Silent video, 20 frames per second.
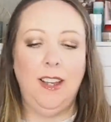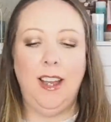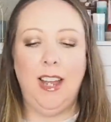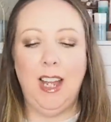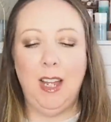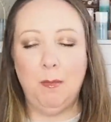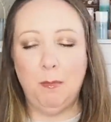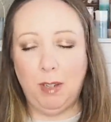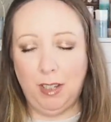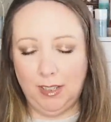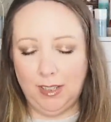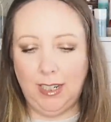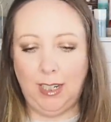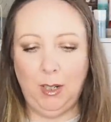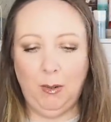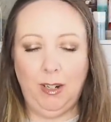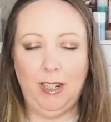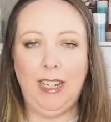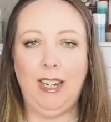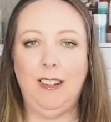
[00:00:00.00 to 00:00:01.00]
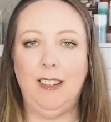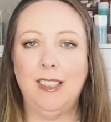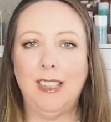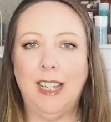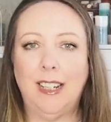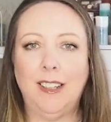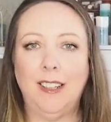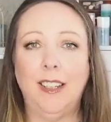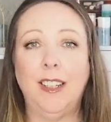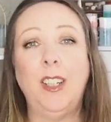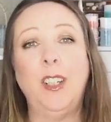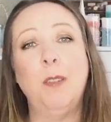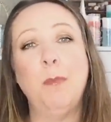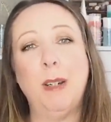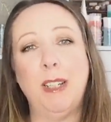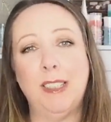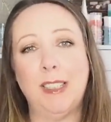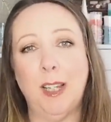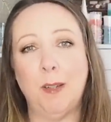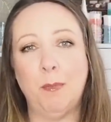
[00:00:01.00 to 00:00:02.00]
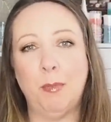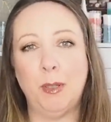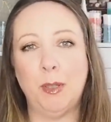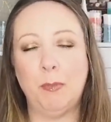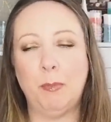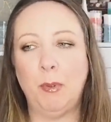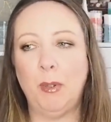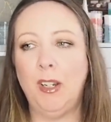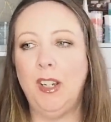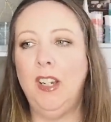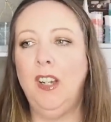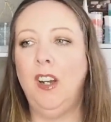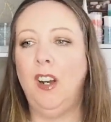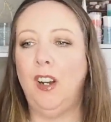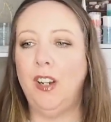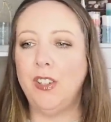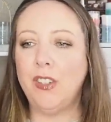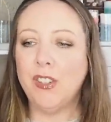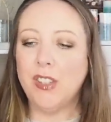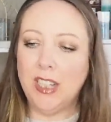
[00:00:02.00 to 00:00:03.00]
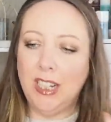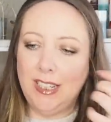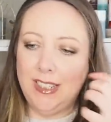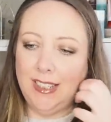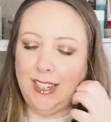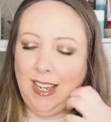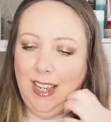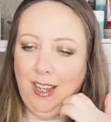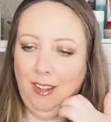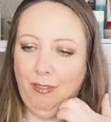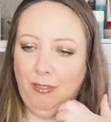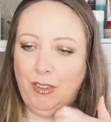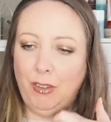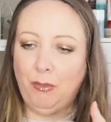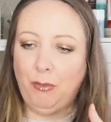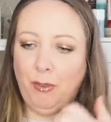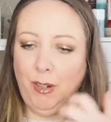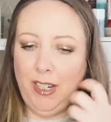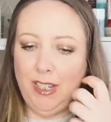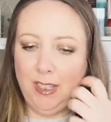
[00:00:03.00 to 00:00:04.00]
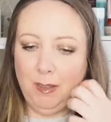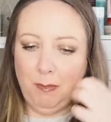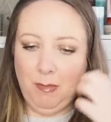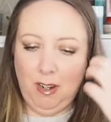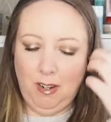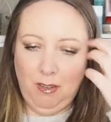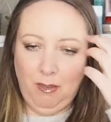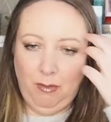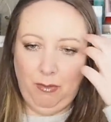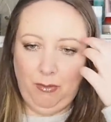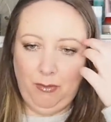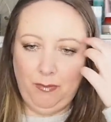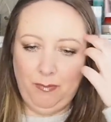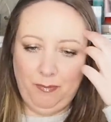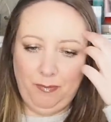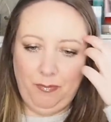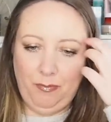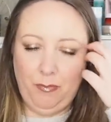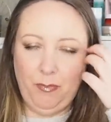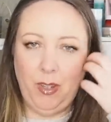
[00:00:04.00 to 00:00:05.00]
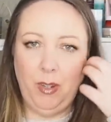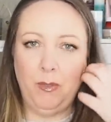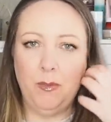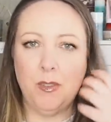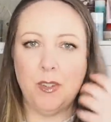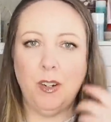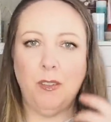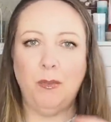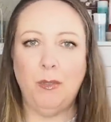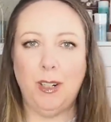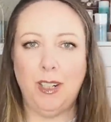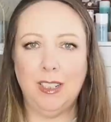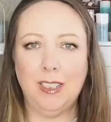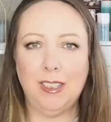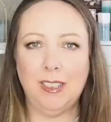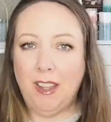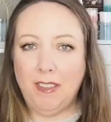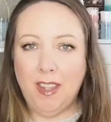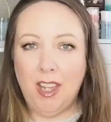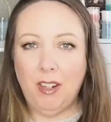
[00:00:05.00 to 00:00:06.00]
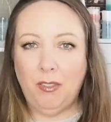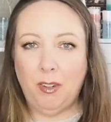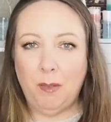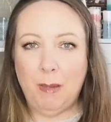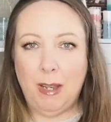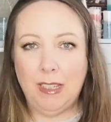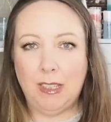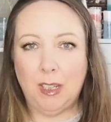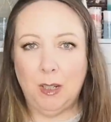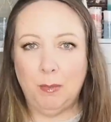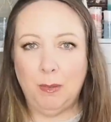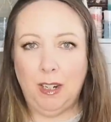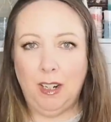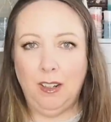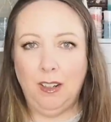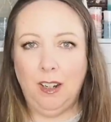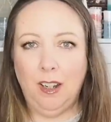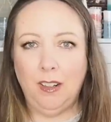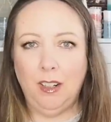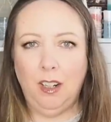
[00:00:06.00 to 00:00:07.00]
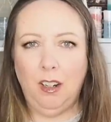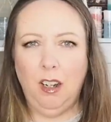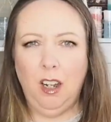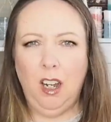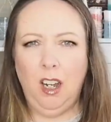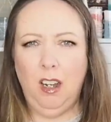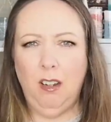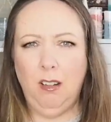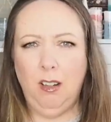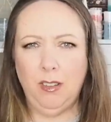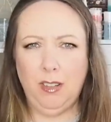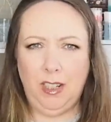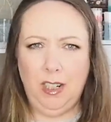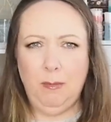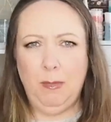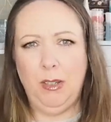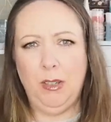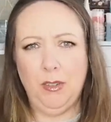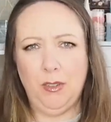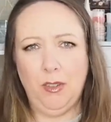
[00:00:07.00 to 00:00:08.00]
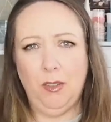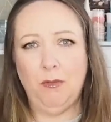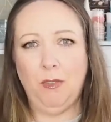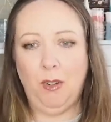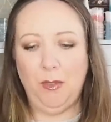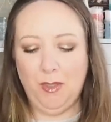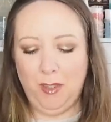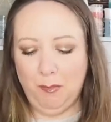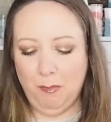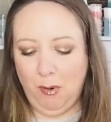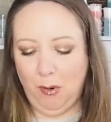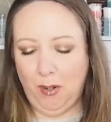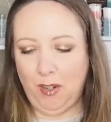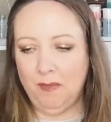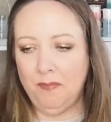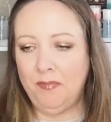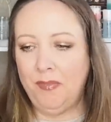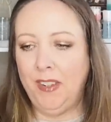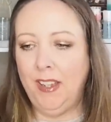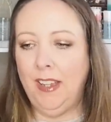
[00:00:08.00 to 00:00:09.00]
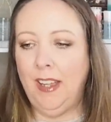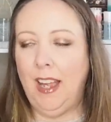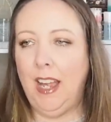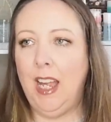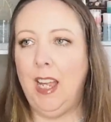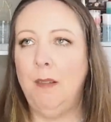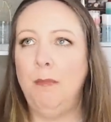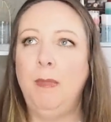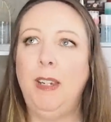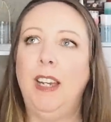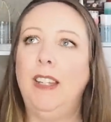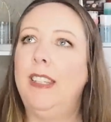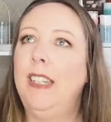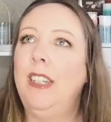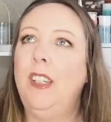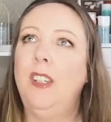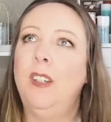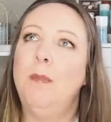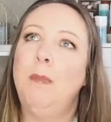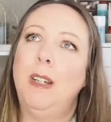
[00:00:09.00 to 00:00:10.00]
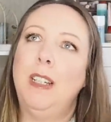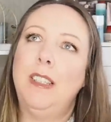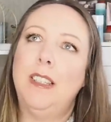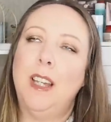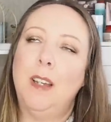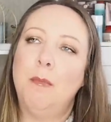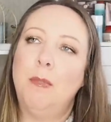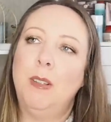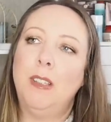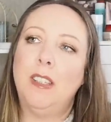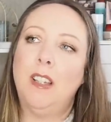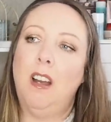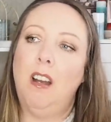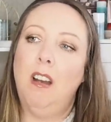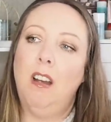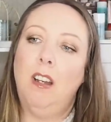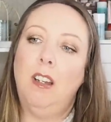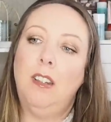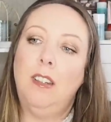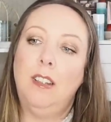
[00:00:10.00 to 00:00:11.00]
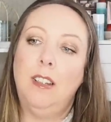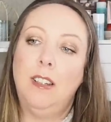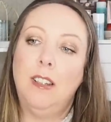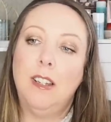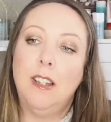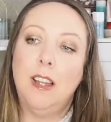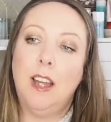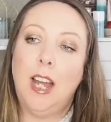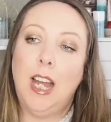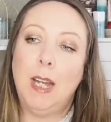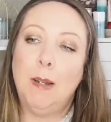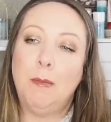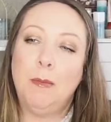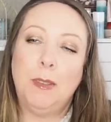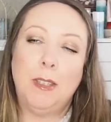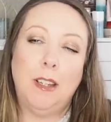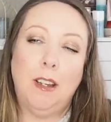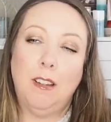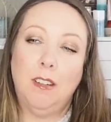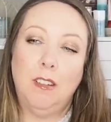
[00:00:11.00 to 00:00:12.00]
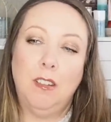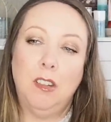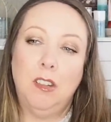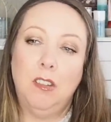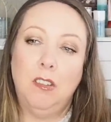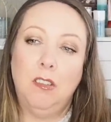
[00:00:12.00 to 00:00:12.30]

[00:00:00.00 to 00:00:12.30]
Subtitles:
I'll tell you why now in a second. Like, you can buy samples, but I just like to have the freedom of doing stuff with it. And then if I mess it up, then I can kind of go, oh, hold on, let me just unroll some more. Yeah, I think you can buy samples on Amazon.